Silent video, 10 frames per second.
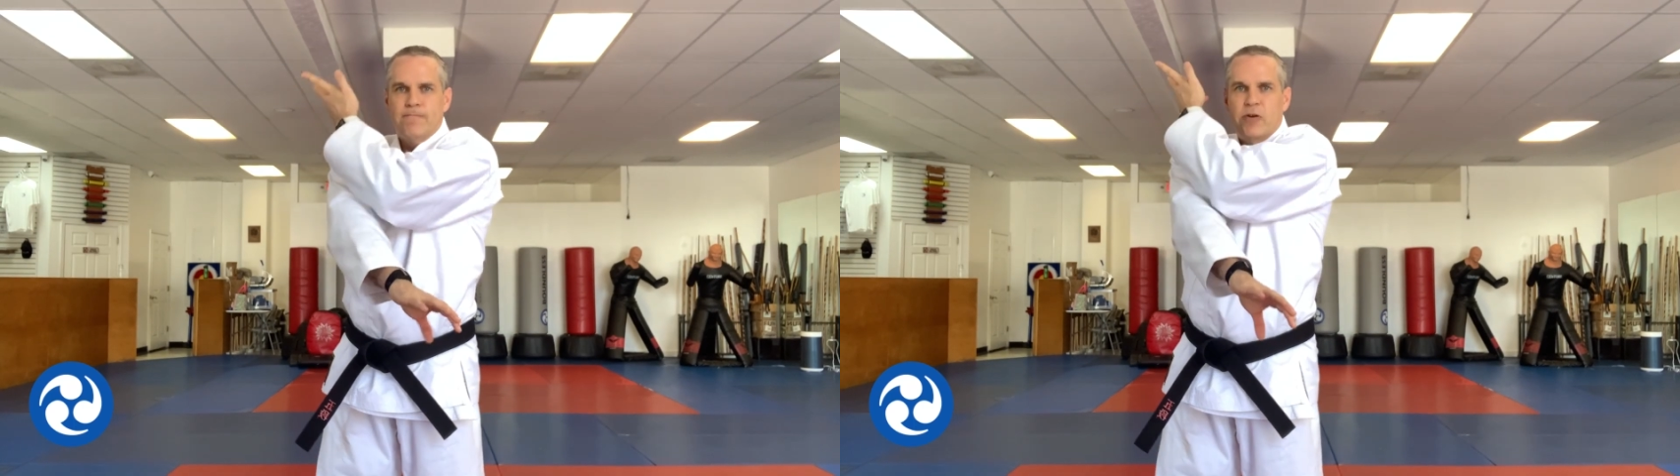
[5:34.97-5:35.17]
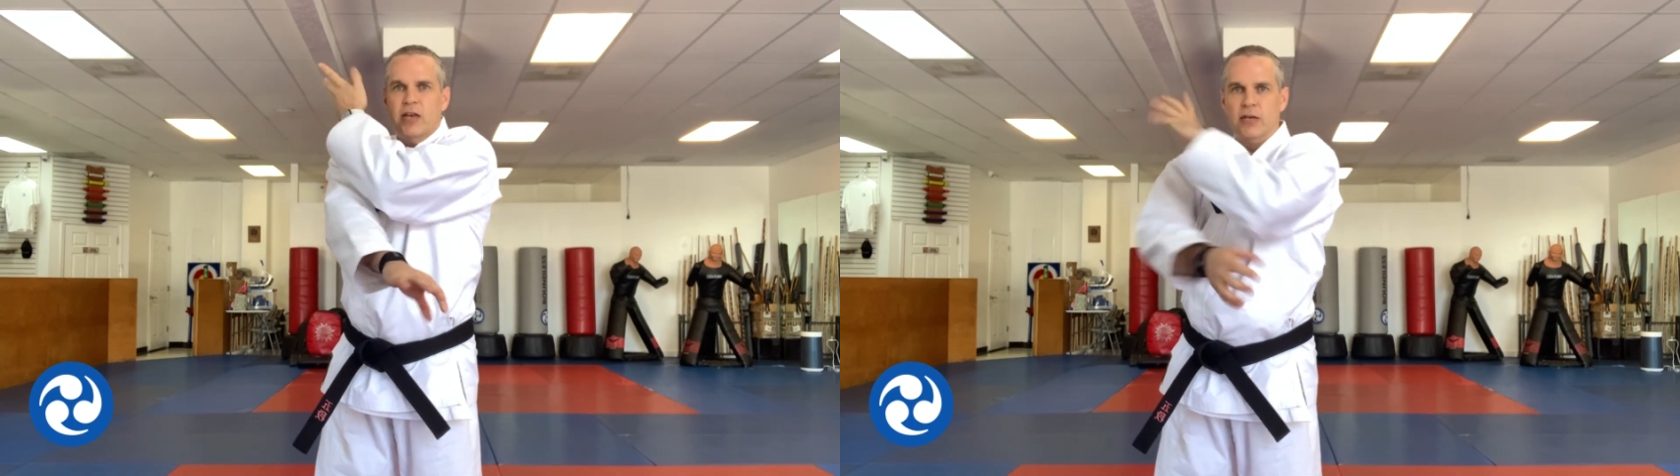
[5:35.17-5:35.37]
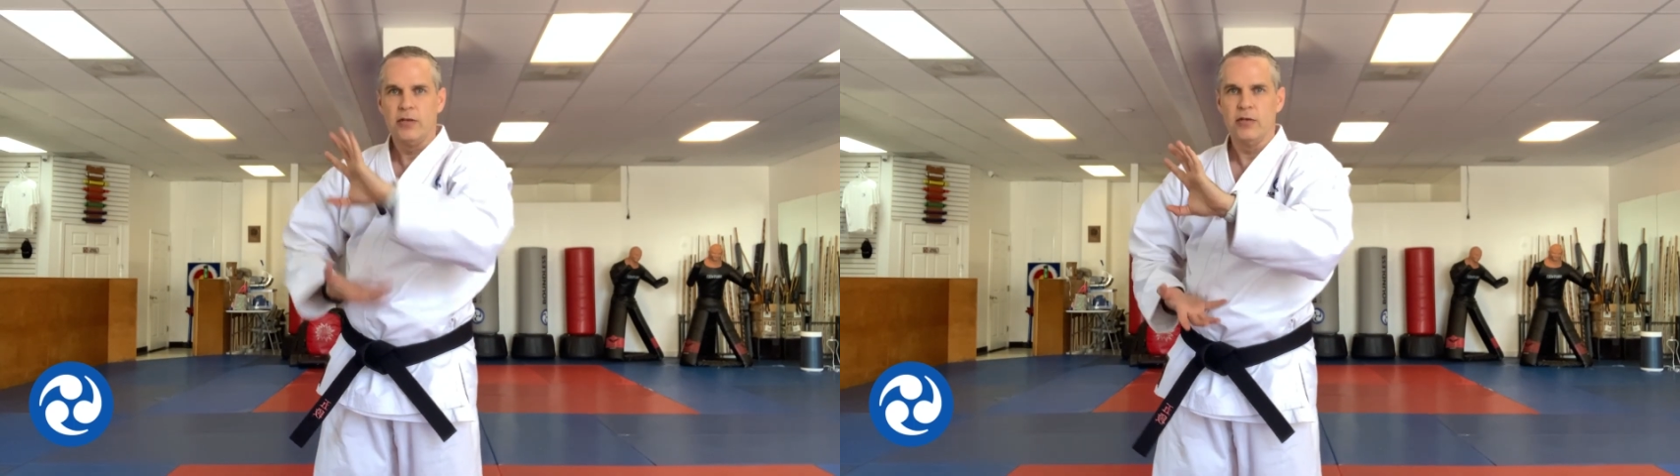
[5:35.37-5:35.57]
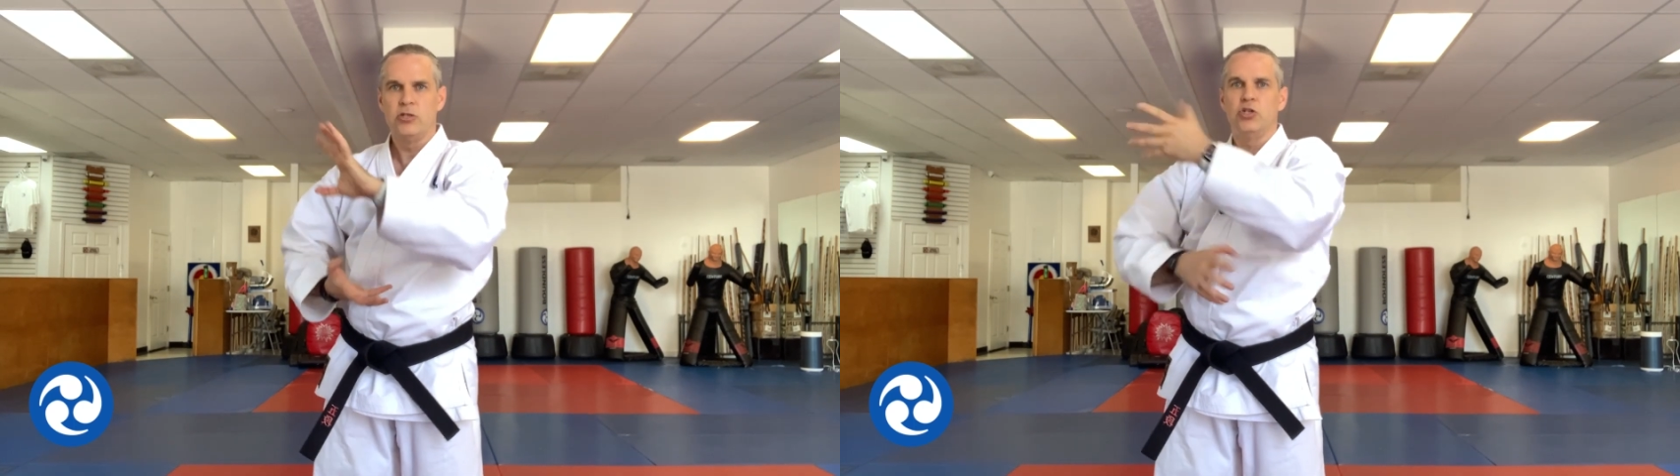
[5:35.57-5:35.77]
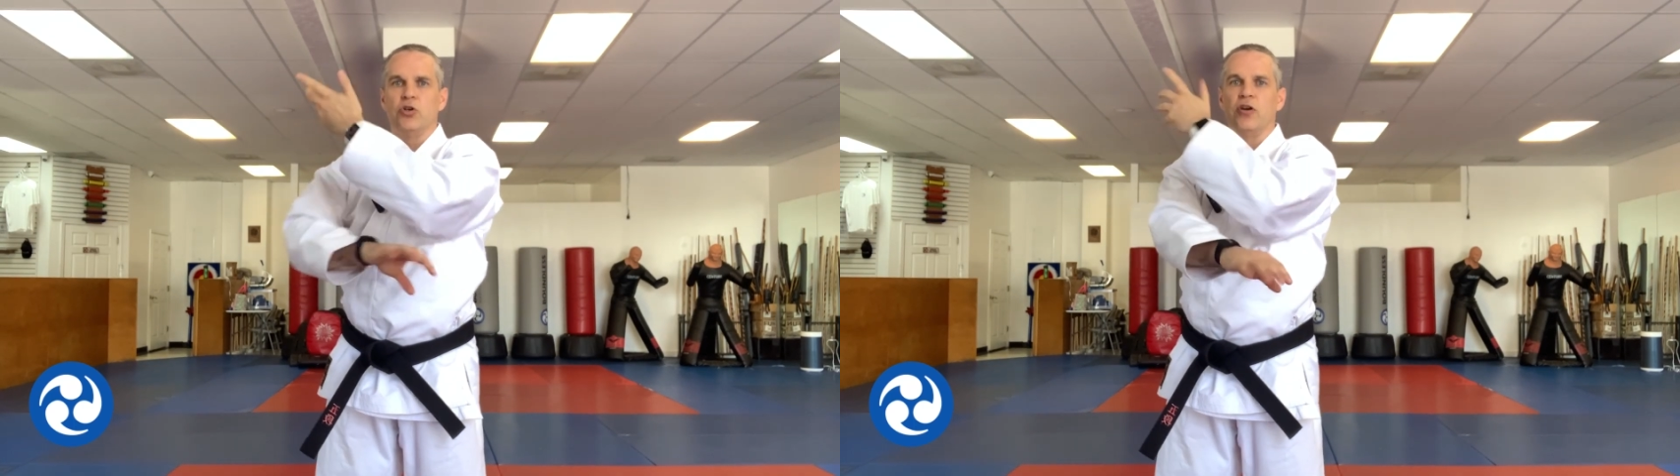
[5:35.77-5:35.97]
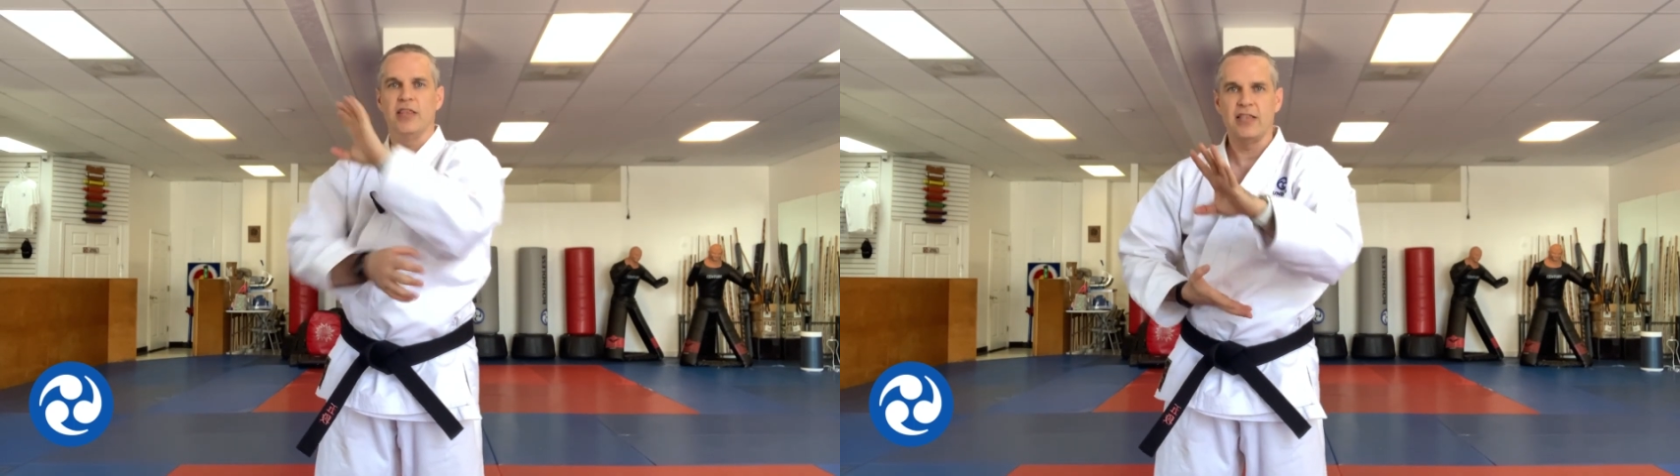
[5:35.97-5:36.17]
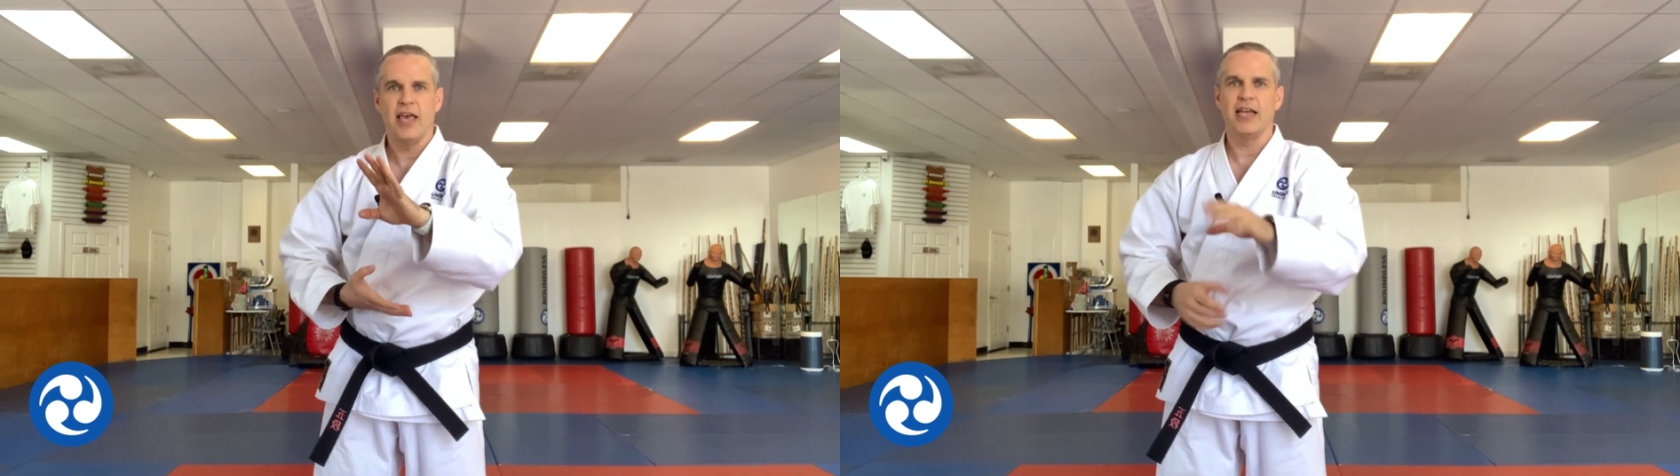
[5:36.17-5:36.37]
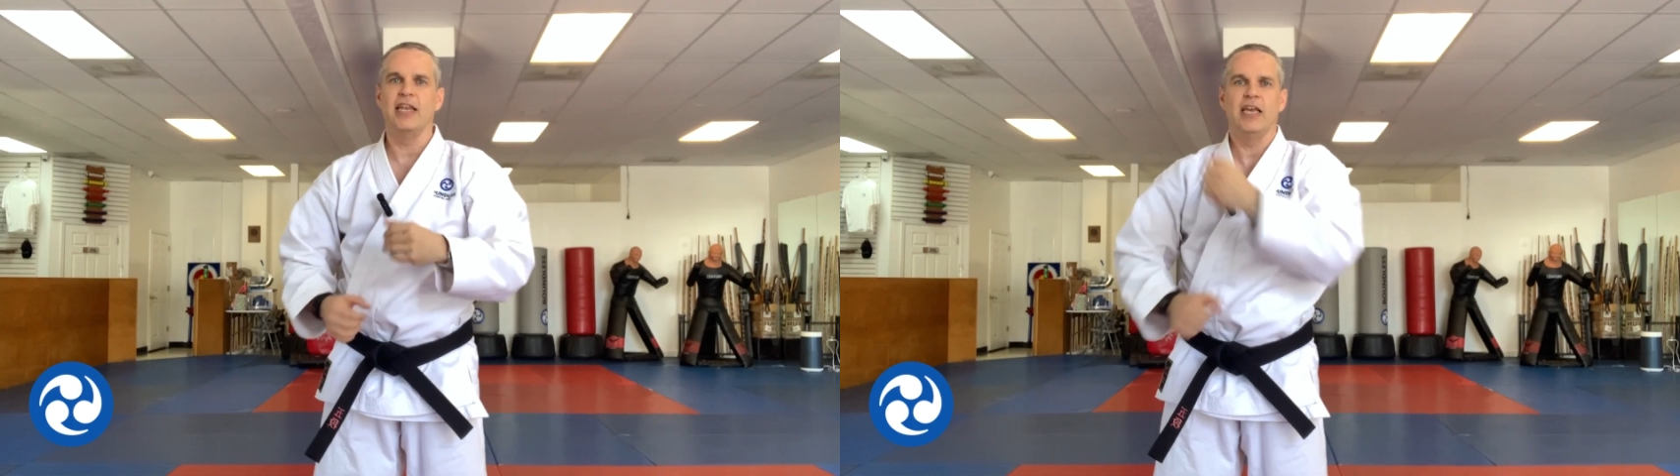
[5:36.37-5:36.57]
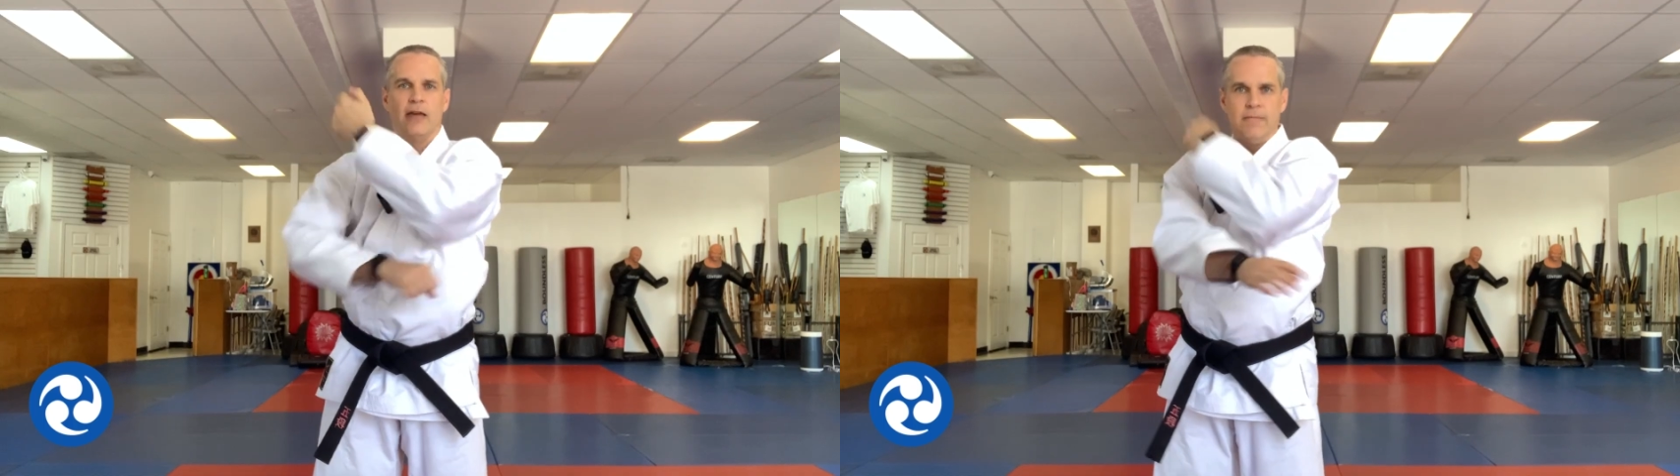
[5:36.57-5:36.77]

right, during the technique.